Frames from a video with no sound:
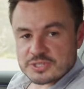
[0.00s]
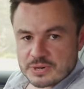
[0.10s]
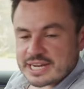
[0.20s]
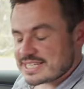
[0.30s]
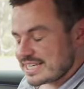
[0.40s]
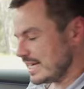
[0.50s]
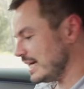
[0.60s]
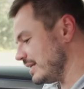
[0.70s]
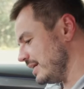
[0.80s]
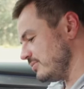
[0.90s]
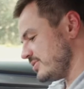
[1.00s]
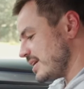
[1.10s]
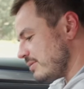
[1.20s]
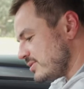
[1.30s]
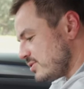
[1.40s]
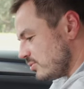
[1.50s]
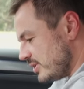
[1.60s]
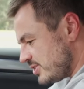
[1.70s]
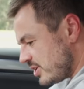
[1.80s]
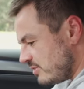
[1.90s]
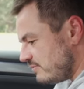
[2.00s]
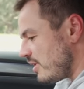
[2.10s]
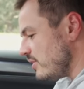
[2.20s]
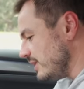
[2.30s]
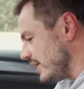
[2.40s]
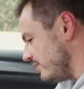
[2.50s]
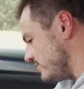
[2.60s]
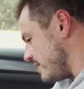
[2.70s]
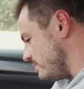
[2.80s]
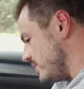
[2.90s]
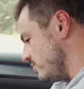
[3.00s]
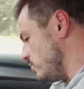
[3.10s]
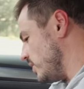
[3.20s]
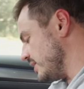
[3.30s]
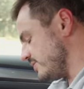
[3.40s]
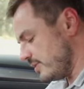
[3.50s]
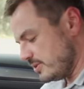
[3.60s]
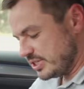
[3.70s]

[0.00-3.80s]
on to practicality, and we'll start with storage. So your phone lives up there in the wireless phone